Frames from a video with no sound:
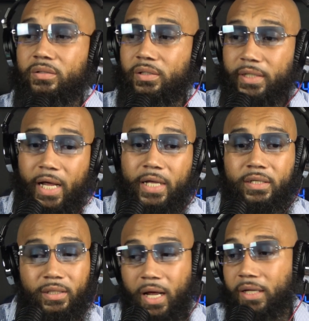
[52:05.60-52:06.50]

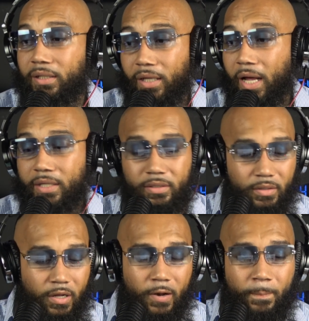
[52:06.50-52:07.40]
like
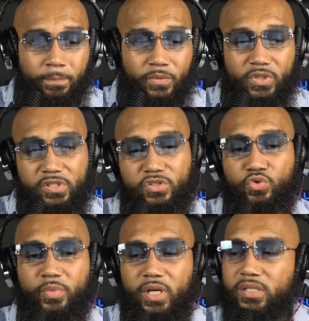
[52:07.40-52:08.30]
too
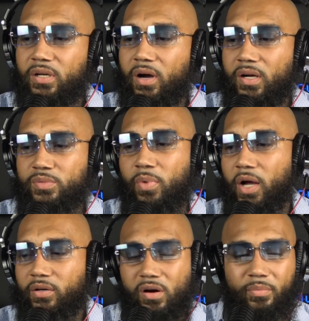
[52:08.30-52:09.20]
many times,
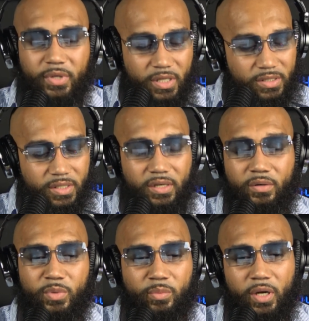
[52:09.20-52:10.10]
by all means, tell
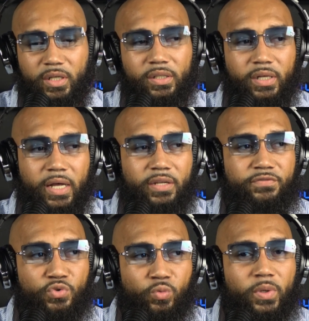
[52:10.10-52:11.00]
me, my nigga. Like,
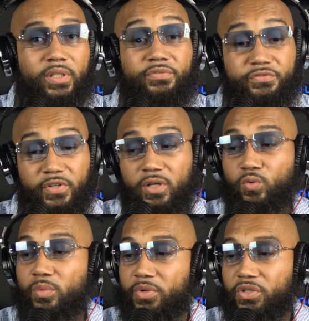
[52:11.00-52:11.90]
if you really fuck
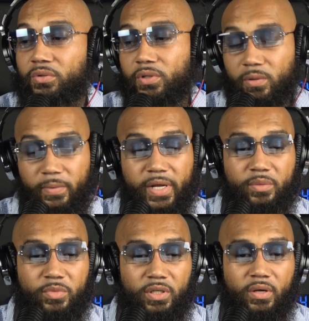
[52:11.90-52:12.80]
with me, you'll correct
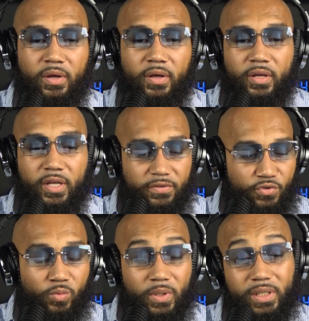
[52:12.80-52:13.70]
me. If
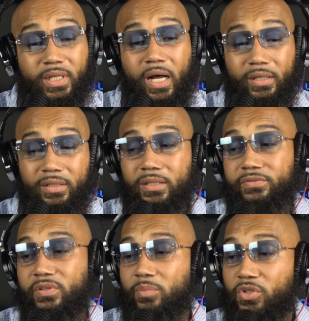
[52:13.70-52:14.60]
you really got love
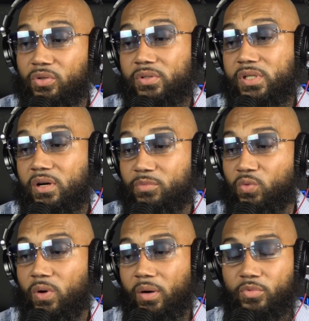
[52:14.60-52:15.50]
for me, you'll tell me
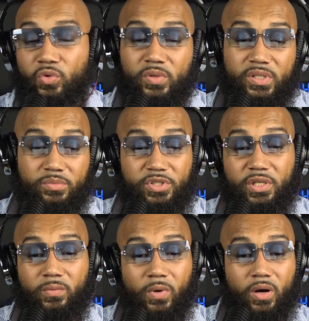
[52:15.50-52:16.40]
where I'm doing some
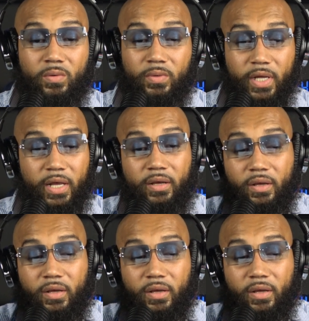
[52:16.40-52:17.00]
shit wrong at.